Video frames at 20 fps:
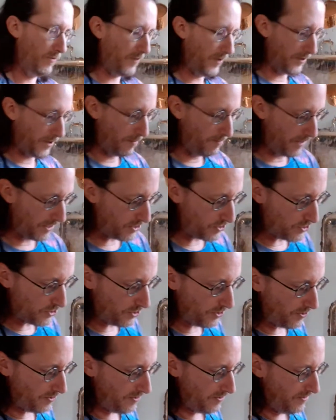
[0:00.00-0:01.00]
got our
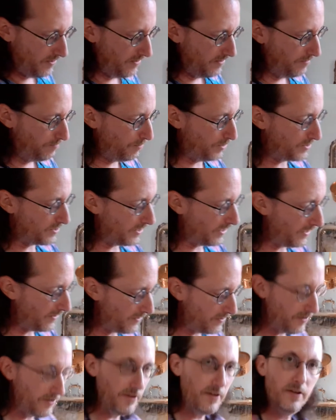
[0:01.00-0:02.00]
mixture put
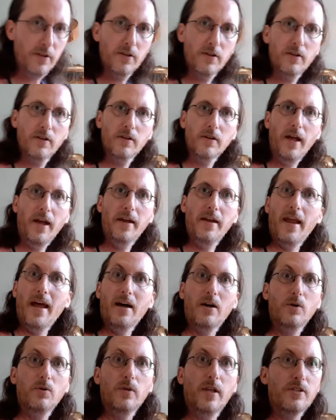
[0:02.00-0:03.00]
together, and
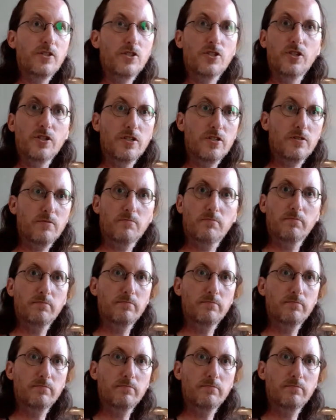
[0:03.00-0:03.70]
now let's just